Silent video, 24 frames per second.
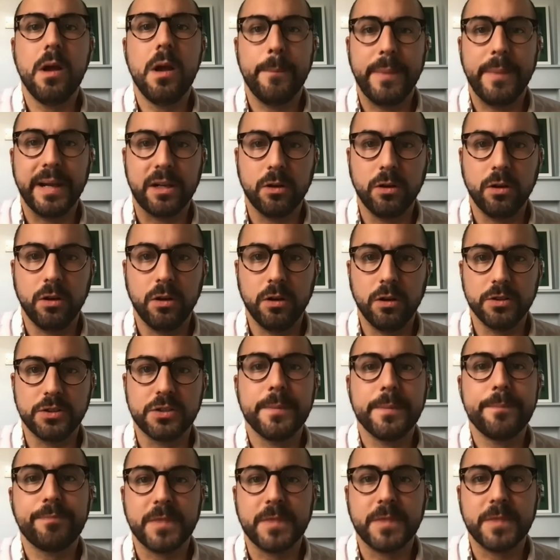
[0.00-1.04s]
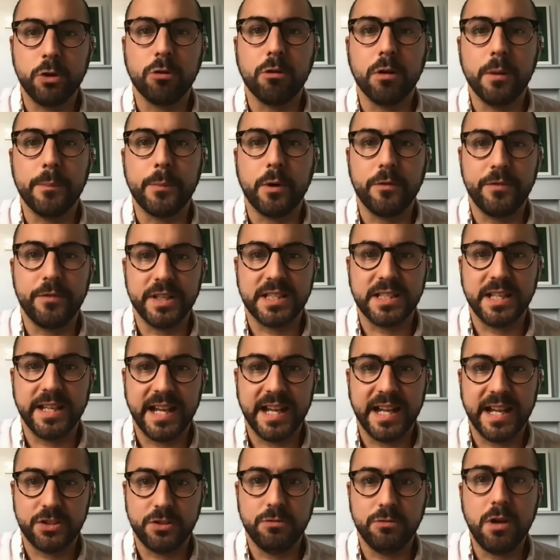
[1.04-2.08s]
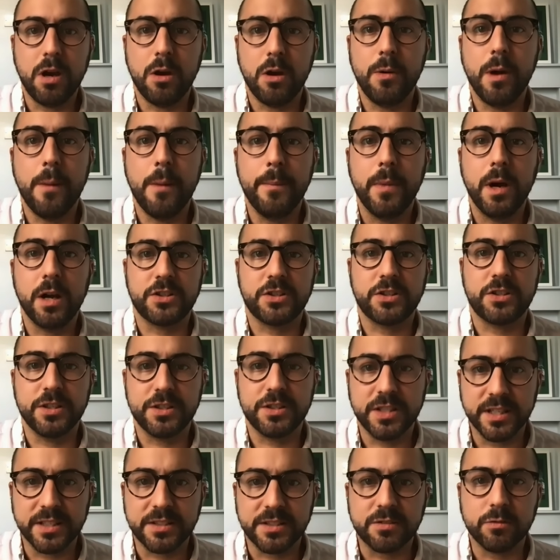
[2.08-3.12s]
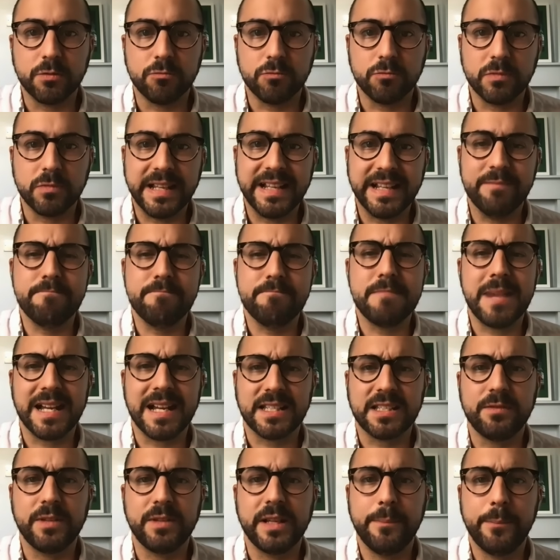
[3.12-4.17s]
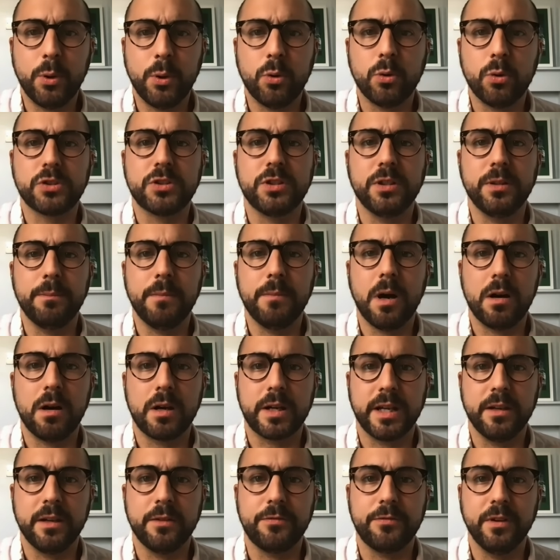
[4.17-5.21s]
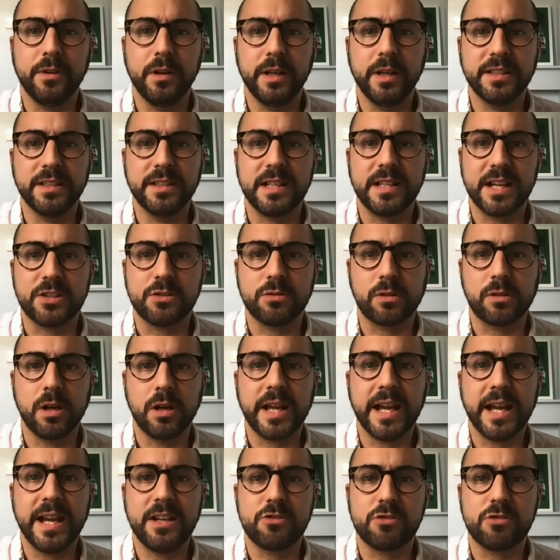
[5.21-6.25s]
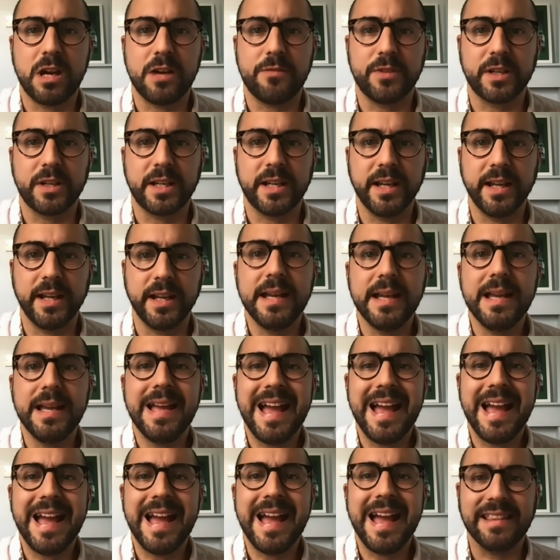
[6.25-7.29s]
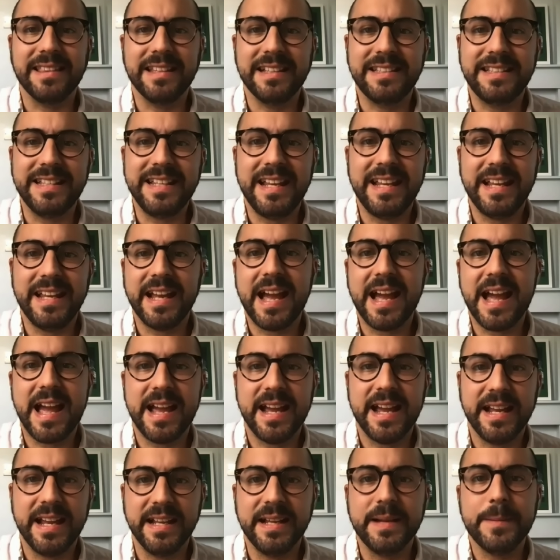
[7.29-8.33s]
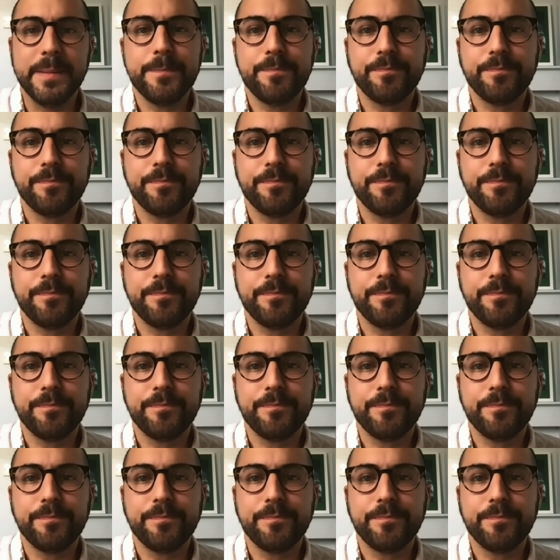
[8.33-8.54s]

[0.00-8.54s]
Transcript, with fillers: Because Europe, obviously, as you know, emerged as this massively important market for international cocaine trafficking. And the DEA,